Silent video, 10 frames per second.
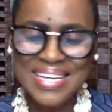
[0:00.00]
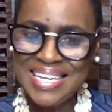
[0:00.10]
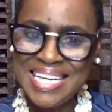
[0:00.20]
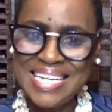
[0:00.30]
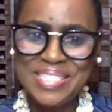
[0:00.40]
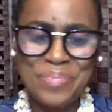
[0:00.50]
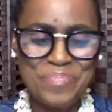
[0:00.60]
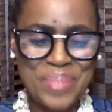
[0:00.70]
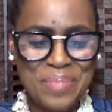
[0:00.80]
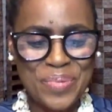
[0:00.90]
He is a
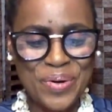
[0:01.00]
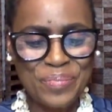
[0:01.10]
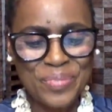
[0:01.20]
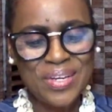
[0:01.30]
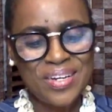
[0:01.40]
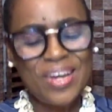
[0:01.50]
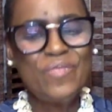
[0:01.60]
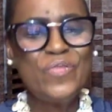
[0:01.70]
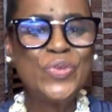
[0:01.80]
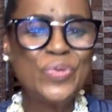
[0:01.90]
member
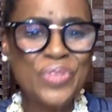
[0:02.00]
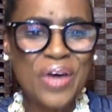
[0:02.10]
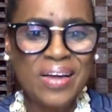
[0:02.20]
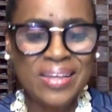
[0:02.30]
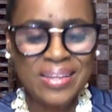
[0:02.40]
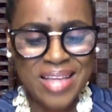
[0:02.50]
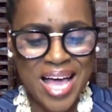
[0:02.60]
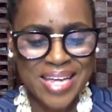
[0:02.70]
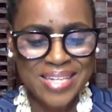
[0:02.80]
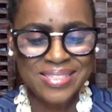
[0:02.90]
of New Thought
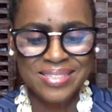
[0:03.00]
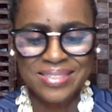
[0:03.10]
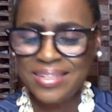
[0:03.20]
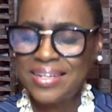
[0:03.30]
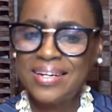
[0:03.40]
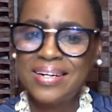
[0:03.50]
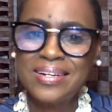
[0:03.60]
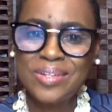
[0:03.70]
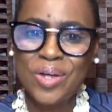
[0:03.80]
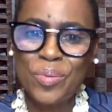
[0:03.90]
Alliance, a
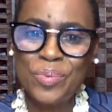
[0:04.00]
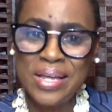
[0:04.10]
global